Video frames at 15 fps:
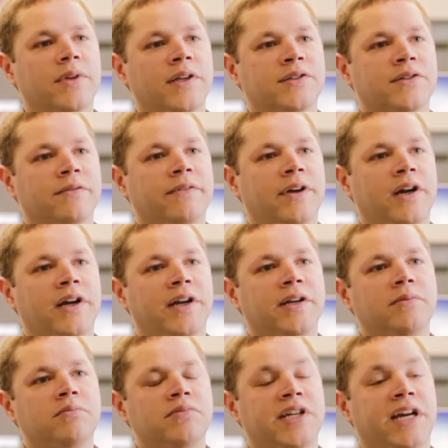It's a very
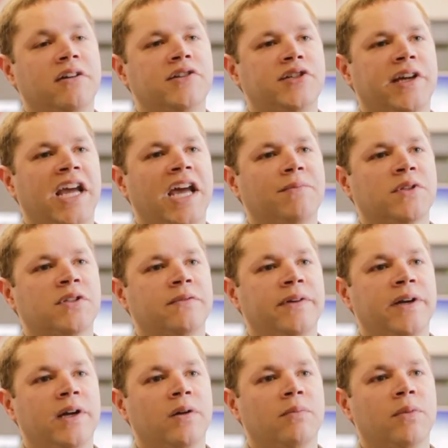challenging
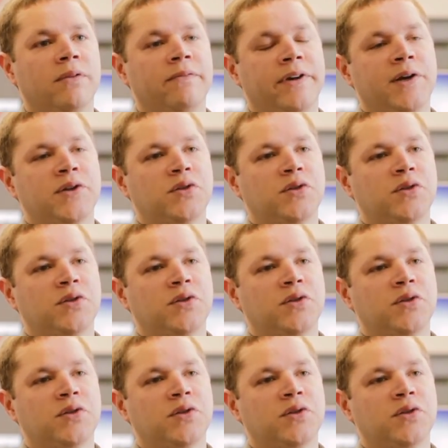atmosphere, but very